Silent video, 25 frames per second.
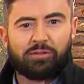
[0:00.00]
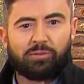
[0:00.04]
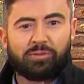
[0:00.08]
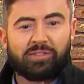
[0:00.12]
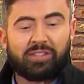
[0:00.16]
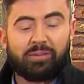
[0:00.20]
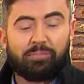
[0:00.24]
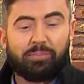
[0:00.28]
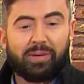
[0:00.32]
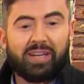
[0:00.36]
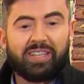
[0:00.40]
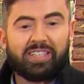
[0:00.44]
We're
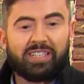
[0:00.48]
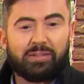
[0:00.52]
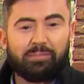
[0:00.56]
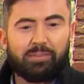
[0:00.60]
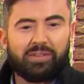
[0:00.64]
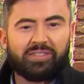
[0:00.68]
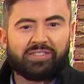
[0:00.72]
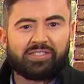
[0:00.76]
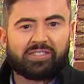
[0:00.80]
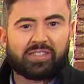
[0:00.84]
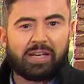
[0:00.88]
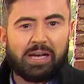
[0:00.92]
seeing plenty of
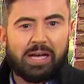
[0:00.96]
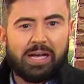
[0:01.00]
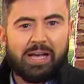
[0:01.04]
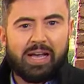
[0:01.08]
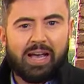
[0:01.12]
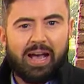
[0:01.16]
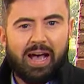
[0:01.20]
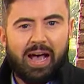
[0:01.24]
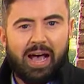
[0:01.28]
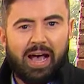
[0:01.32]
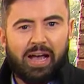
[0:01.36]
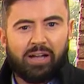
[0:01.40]
mist
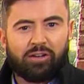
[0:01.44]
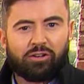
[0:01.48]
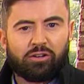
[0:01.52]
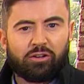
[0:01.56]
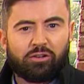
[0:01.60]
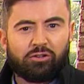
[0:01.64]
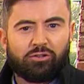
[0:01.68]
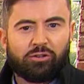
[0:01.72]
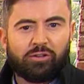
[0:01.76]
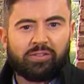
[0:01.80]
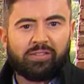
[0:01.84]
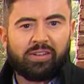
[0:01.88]

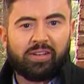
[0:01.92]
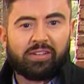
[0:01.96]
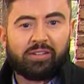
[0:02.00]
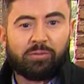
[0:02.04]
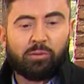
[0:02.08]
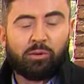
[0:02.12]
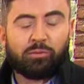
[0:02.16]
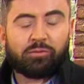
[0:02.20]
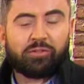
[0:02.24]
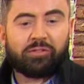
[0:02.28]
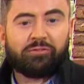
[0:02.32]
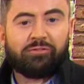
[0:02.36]
and drizzle at the moment.